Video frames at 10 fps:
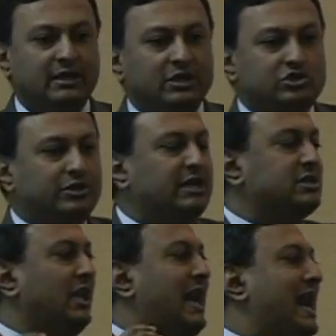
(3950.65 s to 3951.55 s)
So there's
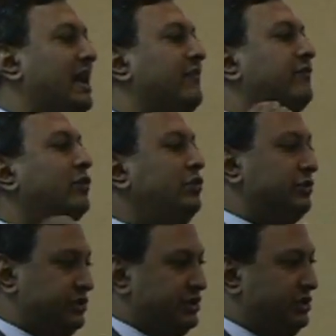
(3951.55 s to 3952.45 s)
a lot of food
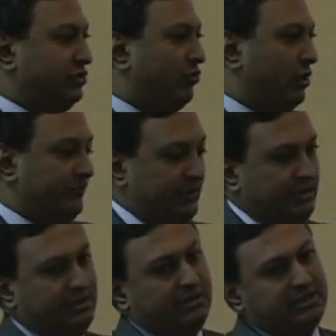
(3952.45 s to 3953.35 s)
restriction to warfarin.
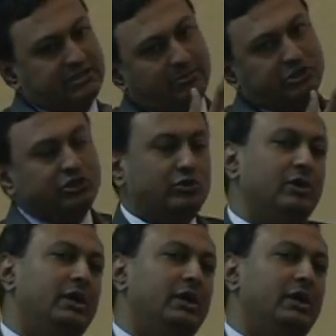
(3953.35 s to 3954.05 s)
That's number 2.